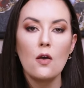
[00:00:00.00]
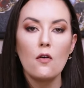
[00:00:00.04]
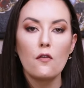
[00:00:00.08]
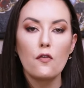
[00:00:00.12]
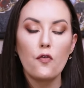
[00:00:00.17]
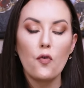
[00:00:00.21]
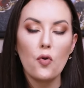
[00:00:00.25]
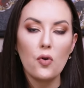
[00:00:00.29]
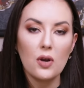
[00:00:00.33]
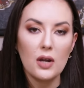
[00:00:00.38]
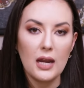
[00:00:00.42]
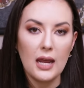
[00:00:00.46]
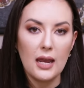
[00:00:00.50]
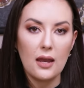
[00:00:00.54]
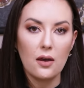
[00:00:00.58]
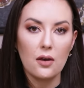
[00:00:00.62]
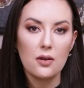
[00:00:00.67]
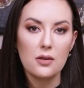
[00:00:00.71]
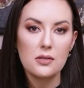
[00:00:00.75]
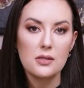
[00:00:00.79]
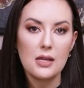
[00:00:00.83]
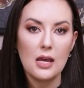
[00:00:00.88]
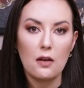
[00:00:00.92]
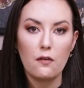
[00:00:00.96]
for
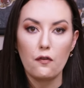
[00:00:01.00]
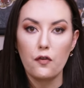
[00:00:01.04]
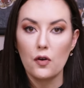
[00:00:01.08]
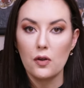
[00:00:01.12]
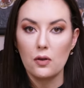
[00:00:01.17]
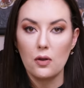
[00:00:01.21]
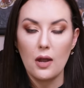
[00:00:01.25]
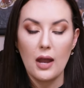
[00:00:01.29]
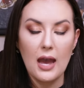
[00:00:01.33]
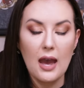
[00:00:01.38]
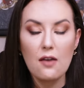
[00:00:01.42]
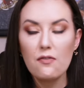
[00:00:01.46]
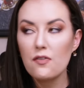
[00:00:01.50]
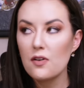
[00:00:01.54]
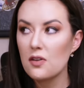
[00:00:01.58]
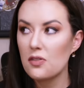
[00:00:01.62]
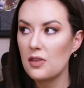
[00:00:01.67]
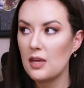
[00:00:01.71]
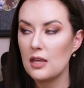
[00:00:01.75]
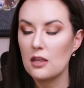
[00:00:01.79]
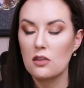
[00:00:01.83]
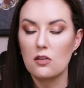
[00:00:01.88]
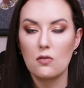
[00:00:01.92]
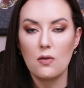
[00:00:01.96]
nails and for
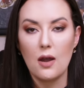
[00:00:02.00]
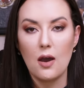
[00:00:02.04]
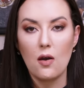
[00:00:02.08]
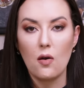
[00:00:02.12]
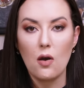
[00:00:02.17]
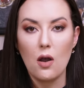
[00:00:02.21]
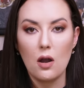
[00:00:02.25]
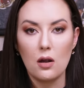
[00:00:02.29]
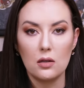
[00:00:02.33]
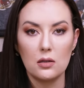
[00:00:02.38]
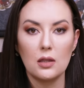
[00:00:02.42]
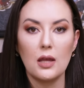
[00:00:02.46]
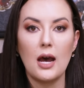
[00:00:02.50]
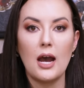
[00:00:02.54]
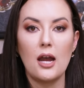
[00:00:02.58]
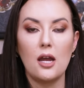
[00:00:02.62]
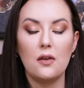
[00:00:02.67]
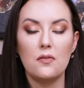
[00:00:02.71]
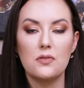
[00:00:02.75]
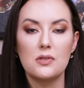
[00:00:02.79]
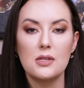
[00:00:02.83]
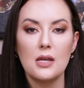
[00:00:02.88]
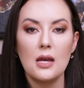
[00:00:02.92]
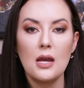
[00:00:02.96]
everything throughout our
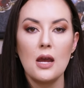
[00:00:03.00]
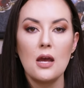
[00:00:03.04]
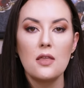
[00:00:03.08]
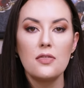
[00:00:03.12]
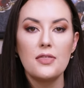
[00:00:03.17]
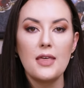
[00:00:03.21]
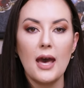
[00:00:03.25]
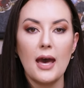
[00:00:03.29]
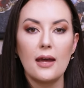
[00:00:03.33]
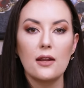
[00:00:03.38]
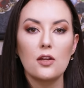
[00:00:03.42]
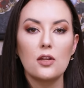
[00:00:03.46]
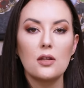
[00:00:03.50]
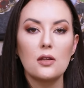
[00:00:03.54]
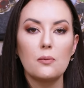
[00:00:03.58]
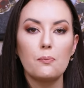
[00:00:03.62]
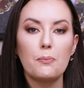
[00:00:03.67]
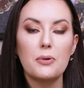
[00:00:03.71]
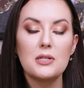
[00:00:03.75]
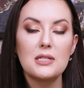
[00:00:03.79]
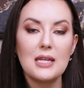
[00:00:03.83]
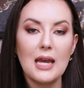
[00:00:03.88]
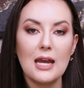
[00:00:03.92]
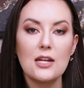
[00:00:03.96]
lives that
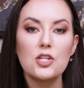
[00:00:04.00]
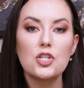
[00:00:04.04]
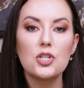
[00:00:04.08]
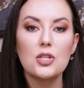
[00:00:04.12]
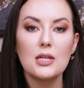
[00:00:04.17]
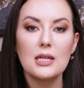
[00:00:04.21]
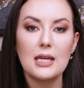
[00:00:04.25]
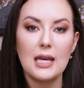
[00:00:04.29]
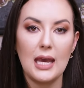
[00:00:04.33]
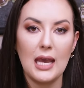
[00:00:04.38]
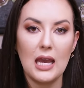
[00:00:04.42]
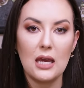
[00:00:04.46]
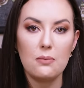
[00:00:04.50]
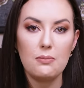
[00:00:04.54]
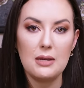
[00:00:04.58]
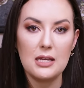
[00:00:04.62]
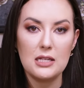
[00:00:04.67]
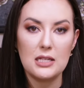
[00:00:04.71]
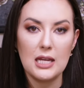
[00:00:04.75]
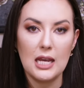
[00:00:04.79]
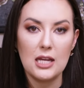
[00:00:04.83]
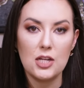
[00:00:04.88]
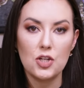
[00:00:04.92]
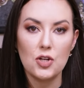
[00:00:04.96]
potentially can be
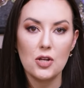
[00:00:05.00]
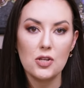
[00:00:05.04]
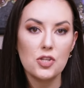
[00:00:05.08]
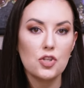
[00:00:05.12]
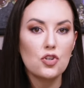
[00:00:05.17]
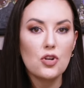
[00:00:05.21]
dangerous.